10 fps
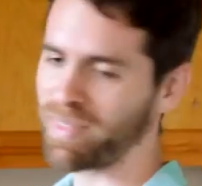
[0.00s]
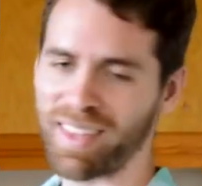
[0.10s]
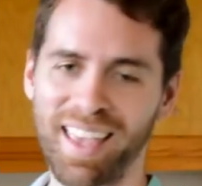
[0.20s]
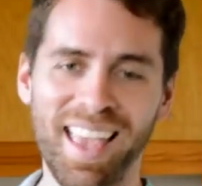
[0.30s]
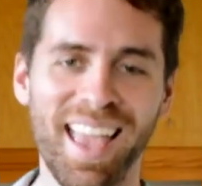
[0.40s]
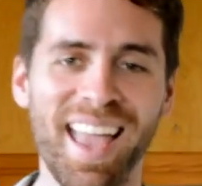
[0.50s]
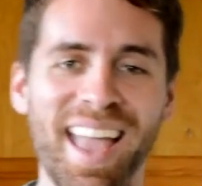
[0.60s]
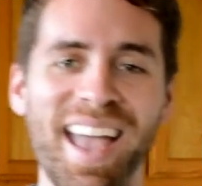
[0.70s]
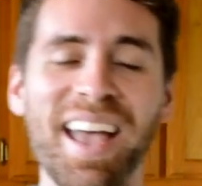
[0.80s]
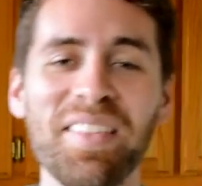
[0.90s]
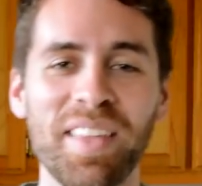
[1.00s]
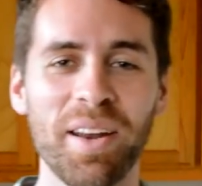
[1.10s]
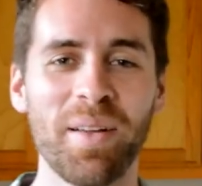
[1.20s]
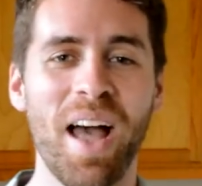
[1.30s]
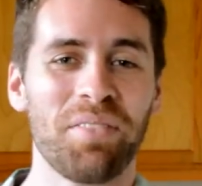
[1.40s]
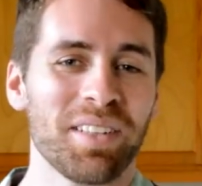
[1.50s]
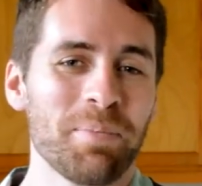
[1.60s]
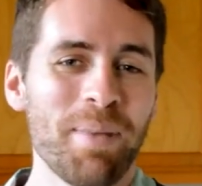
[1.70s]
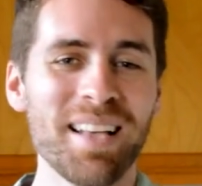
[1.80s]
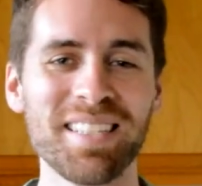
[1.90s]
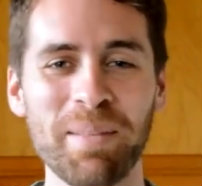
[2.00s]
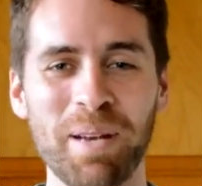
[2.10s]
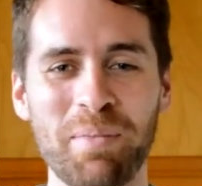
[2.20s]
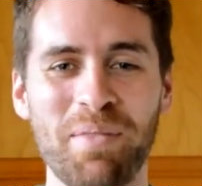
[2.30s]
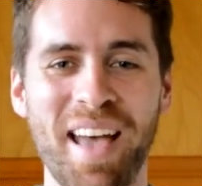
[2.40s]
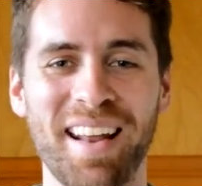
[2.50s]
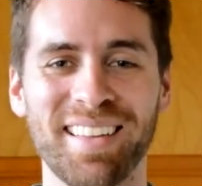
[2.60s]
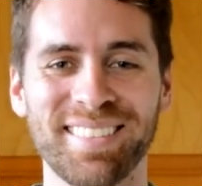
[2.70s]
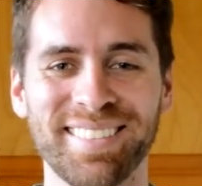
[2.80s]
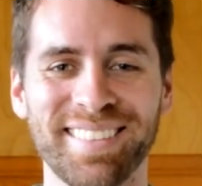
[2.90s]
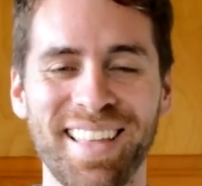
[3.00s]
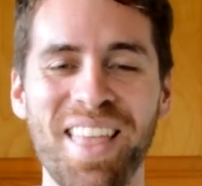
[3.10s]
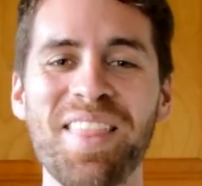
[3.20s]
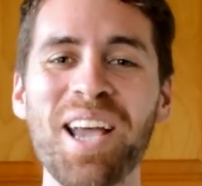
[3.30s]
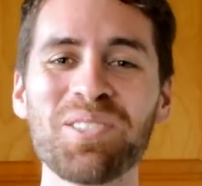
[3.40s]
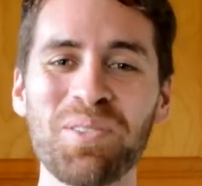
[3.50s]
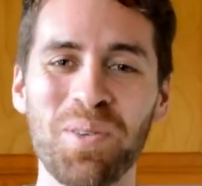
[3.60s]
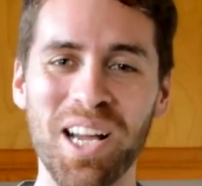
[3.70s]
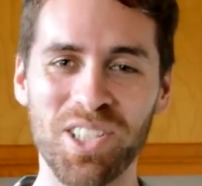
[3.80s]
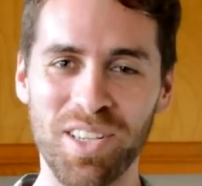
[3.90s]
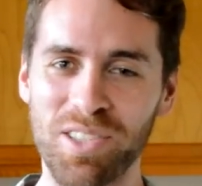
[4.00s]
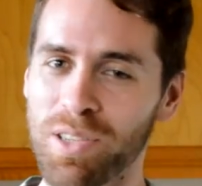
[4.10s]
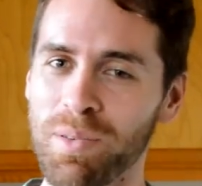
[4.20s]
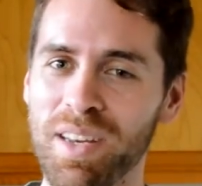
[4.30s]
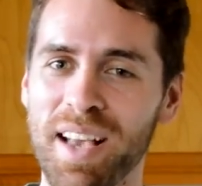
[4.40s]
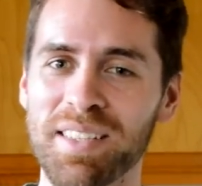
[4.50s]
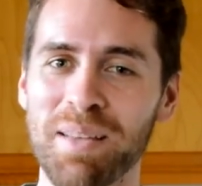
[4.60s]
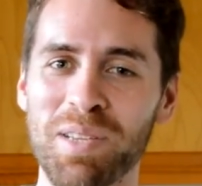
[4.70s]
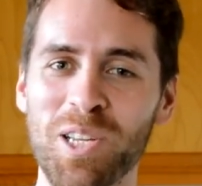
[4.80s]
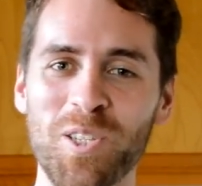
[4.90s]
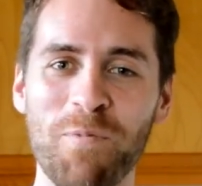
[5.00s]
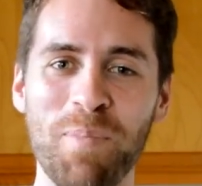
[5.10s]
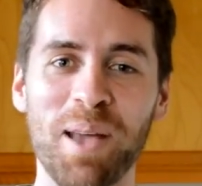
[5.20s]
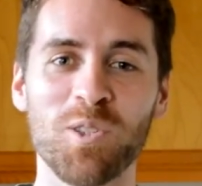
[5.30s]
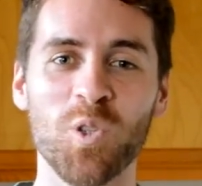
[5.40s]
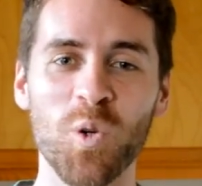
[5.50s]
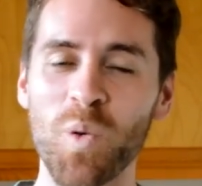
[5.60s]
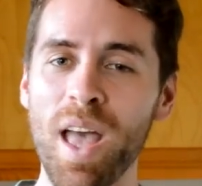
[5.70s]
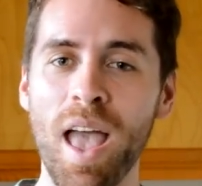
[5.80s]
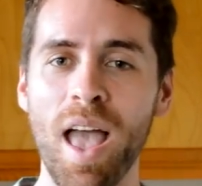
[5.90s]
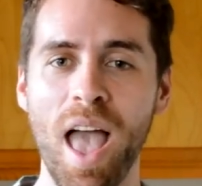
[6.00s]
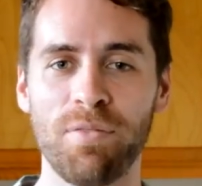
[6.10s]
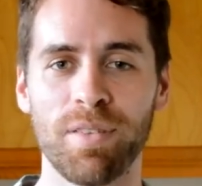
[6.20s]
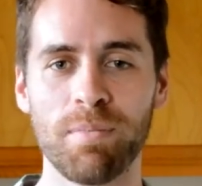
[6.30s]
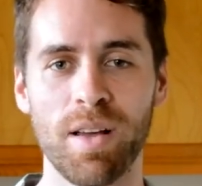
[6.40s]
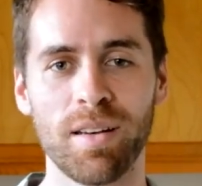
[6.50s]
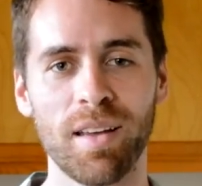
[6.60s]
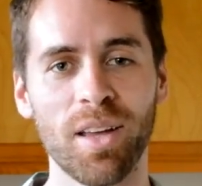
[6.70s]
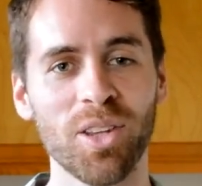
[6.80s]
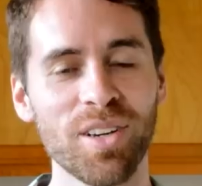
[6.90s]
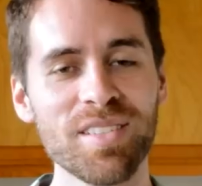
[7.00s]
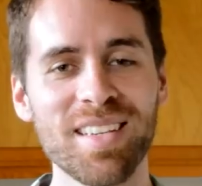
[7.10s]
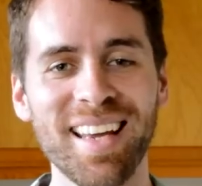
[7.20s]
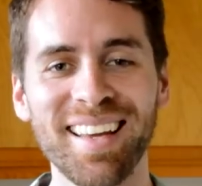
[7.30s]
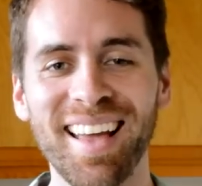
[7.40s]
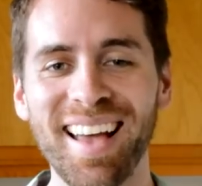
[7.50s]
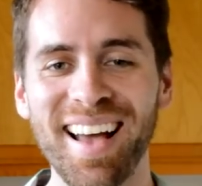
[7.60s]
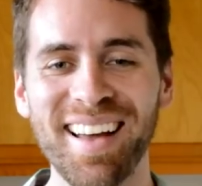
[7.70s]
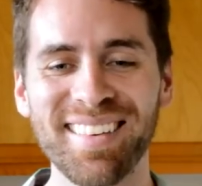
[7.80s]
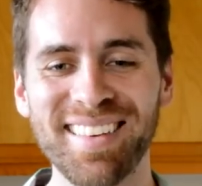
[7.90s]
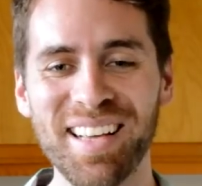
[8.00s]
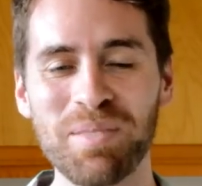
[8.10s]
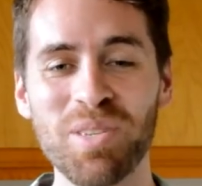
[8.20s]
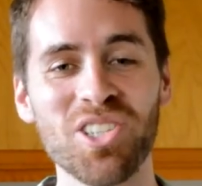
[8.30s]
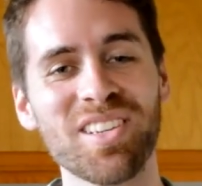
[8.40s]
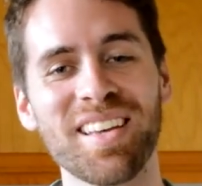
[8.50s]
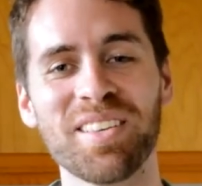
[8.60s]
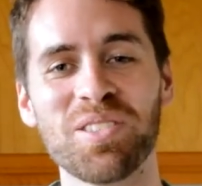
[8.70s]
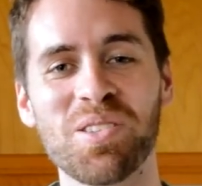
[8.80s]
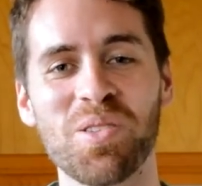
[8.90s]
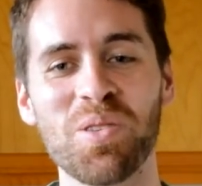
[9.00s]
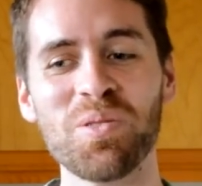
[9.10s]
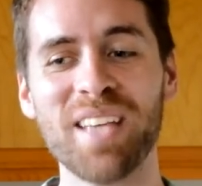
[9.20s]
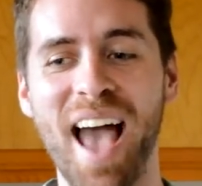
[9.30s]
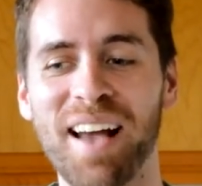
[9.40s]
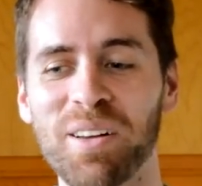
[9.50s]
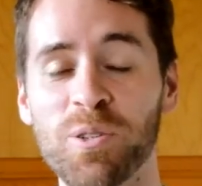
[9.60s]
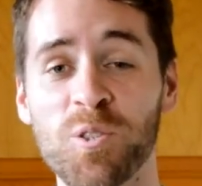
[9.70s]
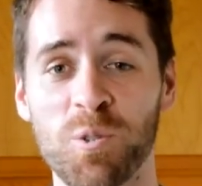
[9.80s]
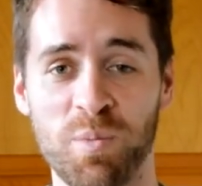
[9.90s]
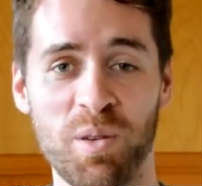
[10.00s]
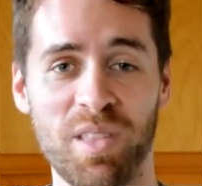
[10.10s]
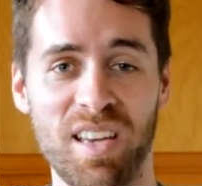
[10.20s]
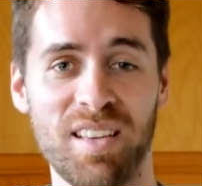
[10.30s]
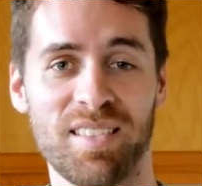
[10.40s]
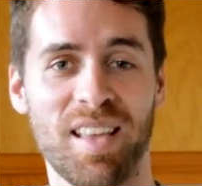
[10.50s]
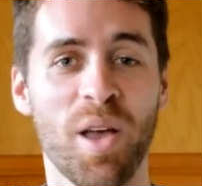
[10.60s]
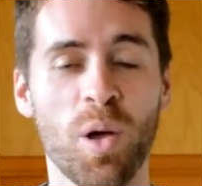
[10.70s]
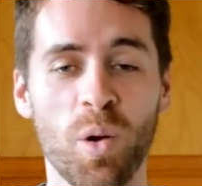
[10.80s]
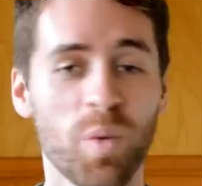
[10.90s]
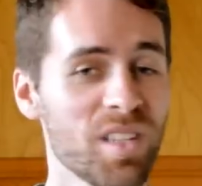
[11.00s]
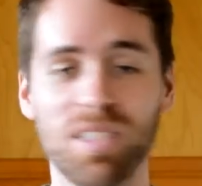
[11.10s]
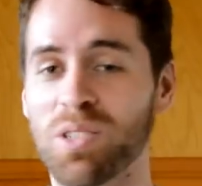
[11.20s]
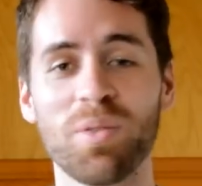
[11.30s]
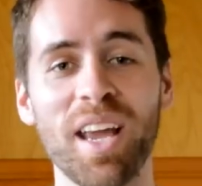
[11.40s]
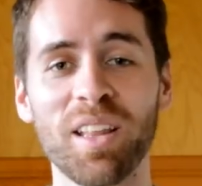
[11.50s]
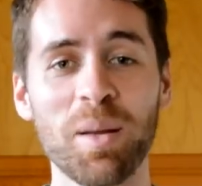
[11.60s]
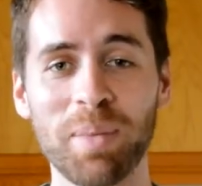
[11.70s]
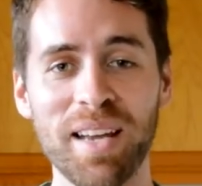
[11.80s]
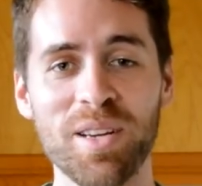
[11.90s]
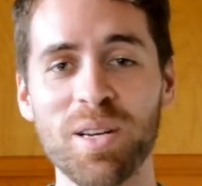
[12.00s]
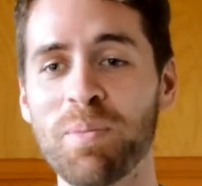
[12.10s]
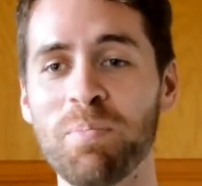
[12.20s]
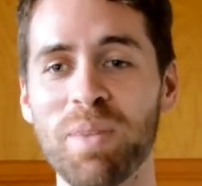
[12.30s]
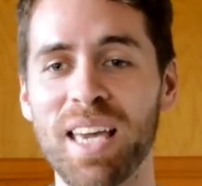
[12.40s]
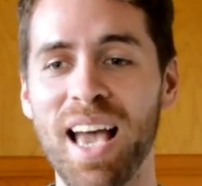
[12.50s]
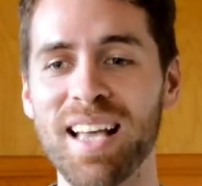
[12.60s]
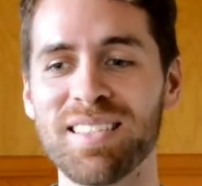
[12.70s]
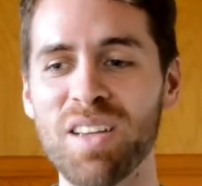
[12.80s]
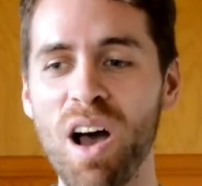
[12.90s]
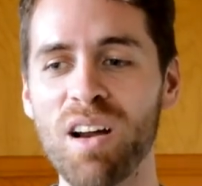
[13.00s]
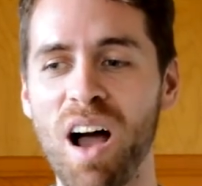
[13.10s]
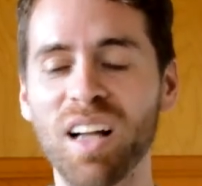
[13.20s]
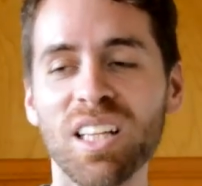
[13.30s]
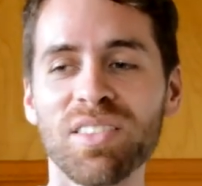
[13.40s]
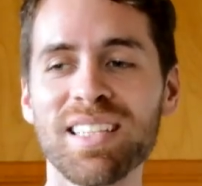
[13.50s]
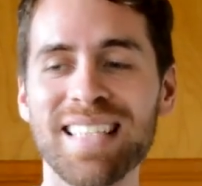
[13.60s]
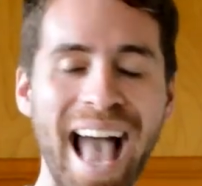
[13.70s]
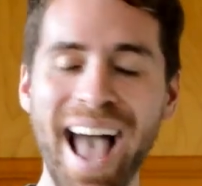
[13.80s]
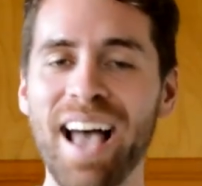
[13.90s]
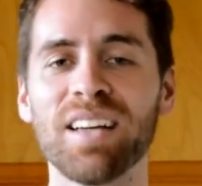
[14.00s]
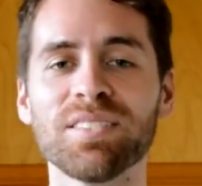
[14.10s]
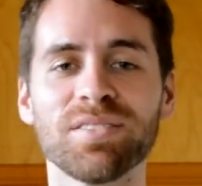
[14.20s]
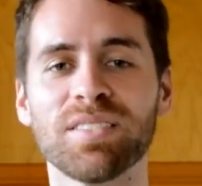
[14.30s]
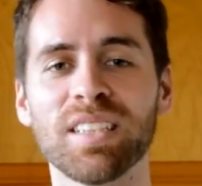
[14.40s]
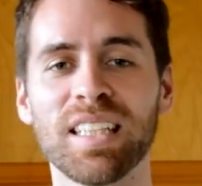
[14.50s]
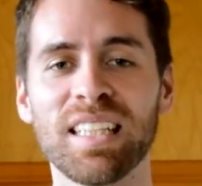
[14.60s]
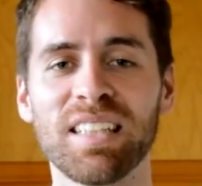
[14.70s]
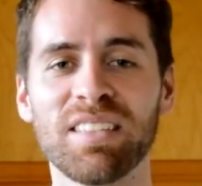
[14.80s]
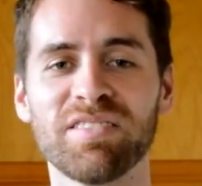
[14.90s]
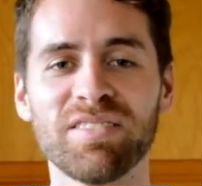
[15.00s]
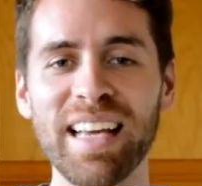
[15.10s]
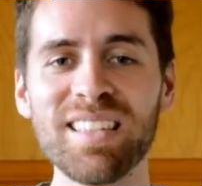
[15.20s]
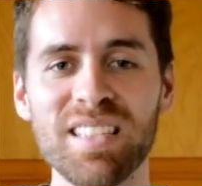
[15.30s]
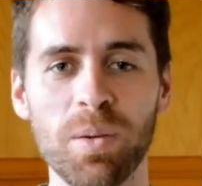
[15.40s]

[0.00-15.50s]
there. And there you have it, the pasta primavera. Thanks for watching. Tune in next time to the Chef Paresseux every Monday and Thursday. Our next mission is to tackle smoothies with just a regular blender, because not all of us have fancy